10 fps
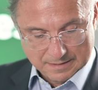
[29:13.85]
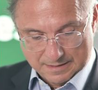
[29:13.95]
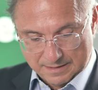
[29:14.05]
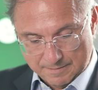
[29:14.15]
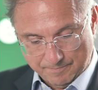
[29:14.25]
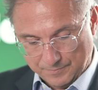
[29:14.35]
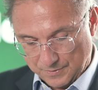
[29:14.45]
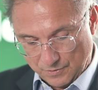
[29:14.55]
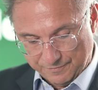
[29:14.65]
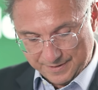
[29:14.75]

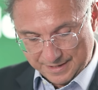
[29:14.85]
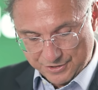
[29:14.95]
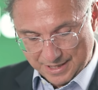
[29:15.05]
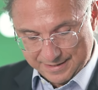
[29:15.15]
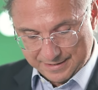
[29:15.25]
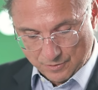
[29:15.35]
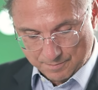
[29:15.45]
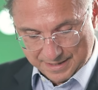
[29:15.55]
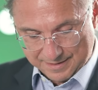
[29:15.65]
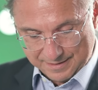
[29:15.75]
Confidentiality, mm-hmm.
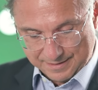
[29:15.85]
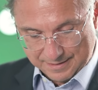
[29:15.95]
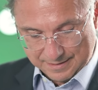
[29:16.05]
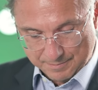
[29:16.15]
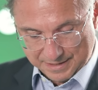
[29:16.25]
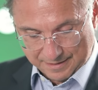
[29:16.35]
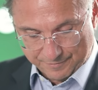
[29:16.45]
complexity, limited